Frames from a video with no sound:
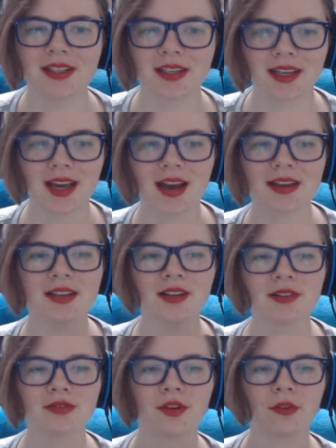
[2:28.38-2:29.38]
kind
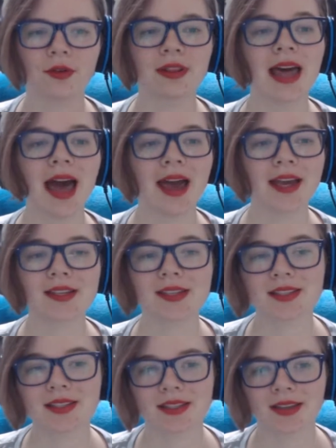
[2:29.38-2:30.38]
of
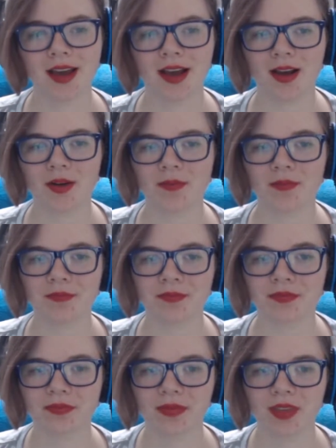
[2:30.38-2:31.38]
relax, um,
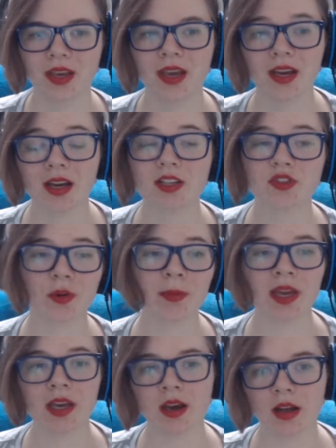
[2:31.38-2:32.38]
because for
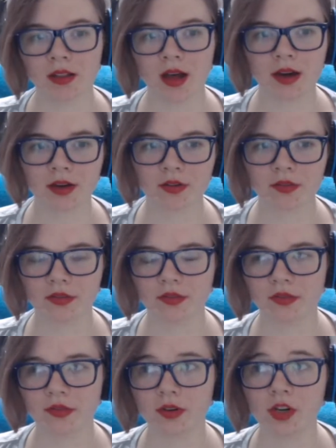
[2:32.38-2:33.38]
me, a lot of
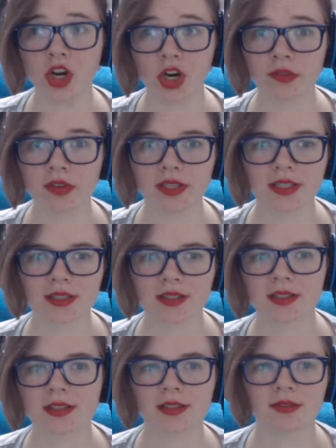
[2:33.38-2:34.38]

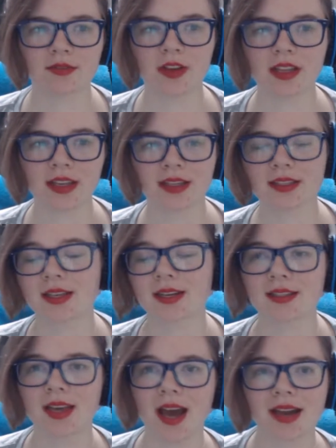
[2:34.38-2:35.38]
nervous feelings and
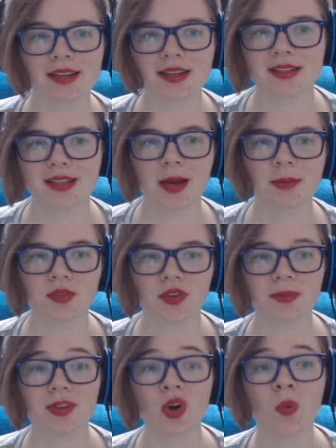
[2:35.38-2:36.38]
anxieties comes
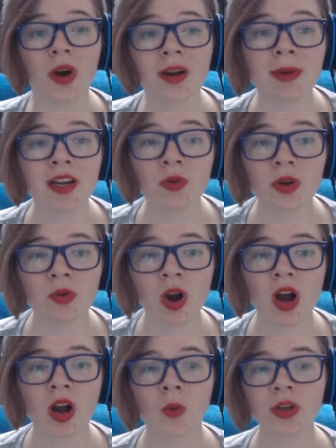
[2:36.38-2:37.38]
from, you know, what am I doing
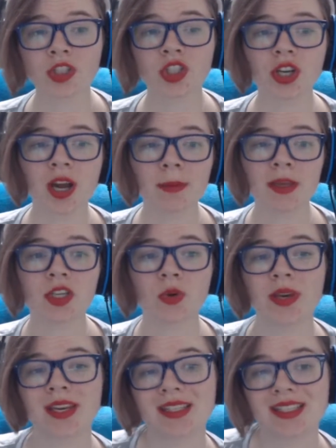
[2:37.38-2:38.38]
wrong? What should I be
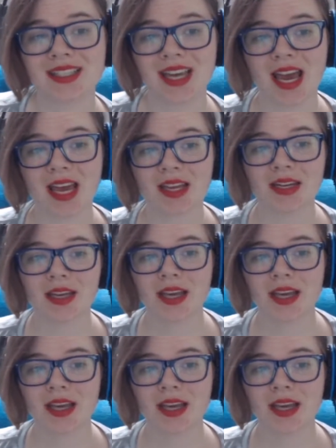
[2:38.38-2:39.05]
doing instead?